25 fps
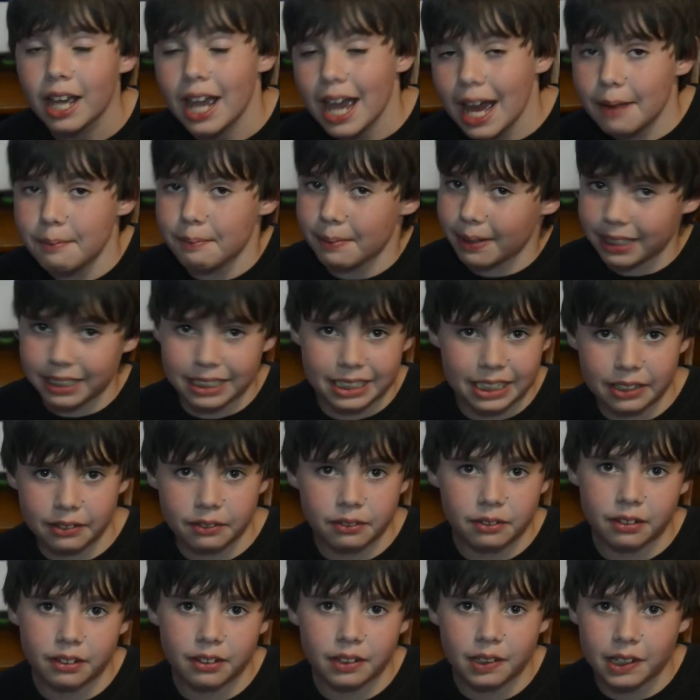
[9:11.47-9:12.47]
and mixed
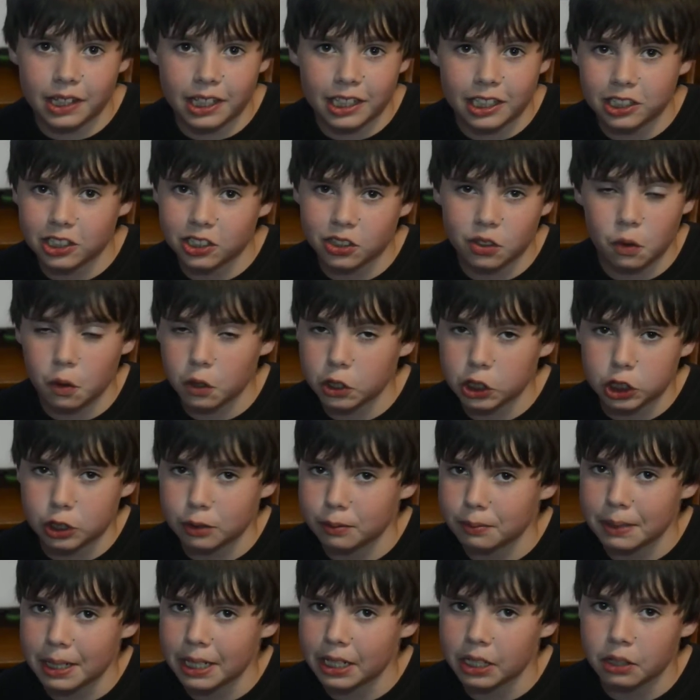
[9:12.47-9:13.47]
in the score
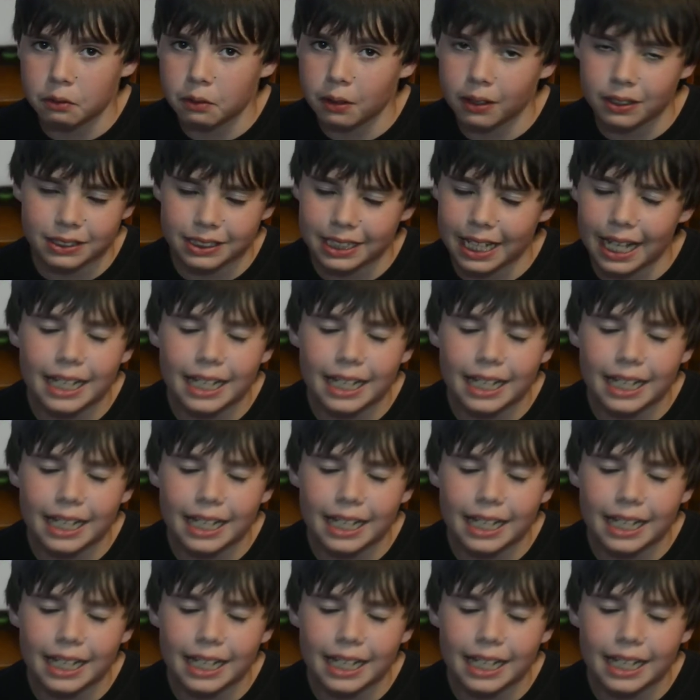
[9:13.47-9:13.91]
just made it worse.